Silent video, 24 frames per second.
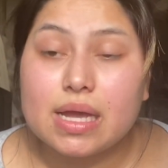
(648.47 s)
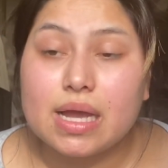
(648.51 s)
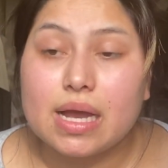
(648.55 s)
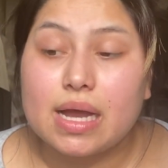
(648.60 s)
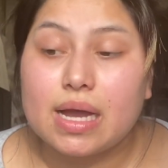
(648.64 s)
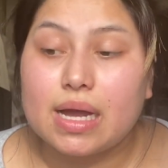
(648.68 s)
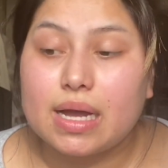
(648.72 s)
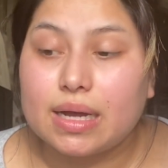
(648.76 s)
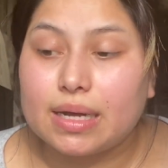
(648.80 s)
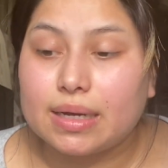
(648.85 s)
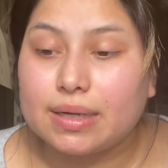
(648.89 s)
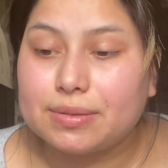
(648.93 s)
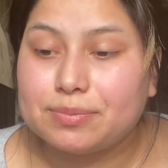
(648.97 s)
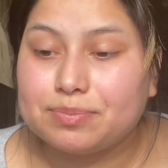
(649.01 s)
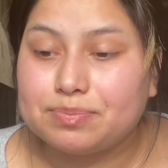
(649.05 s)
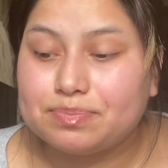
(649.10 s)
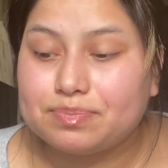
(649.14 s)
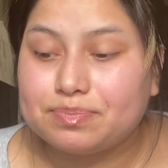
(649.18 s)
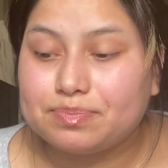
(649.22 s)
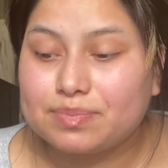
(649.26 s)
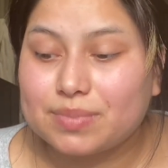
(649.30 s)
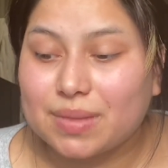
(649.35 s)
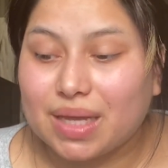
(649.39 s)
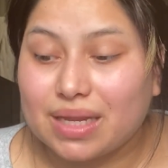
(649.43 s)
And
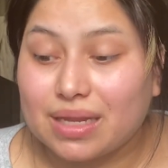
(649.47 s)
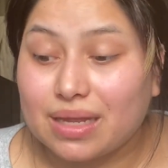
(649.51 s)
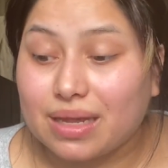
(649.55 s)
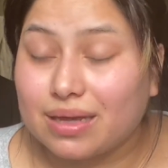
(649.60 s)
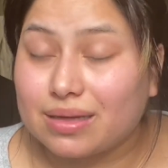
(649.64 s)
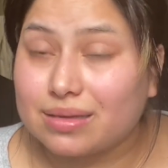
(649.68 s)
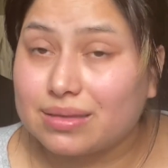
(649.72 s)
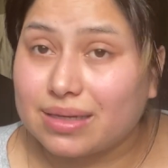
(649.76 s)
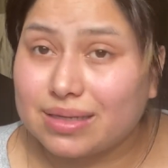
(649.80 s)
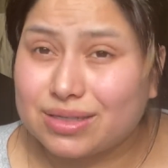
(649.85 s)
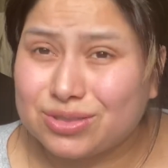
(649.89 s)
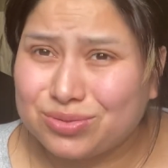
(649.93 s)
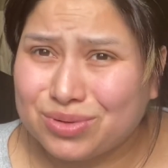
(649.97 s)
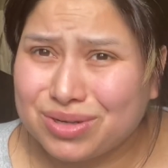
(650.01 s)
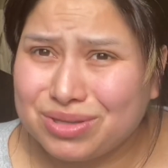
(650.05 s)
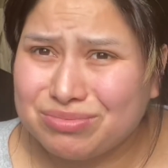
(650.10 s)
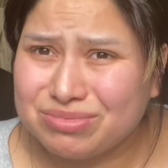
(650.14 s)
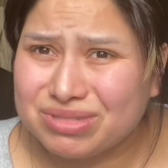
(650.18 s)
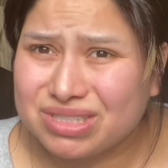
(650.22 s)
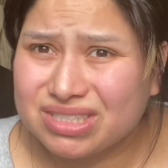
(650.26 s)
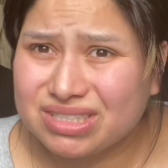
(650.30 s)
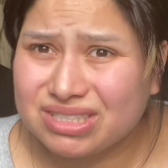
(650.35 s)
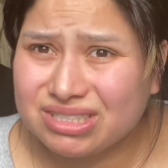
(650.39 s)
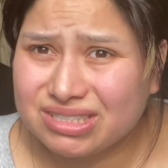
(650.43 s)
like 20
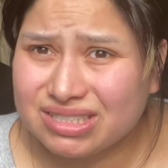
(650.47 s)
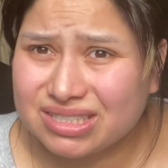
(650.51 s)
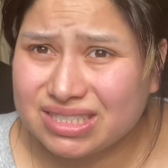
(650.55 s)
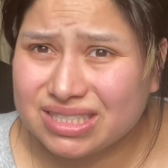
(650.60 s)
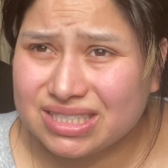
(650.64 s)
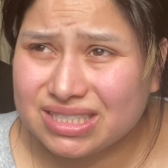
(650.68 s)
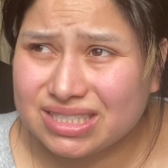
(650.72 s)
bucks,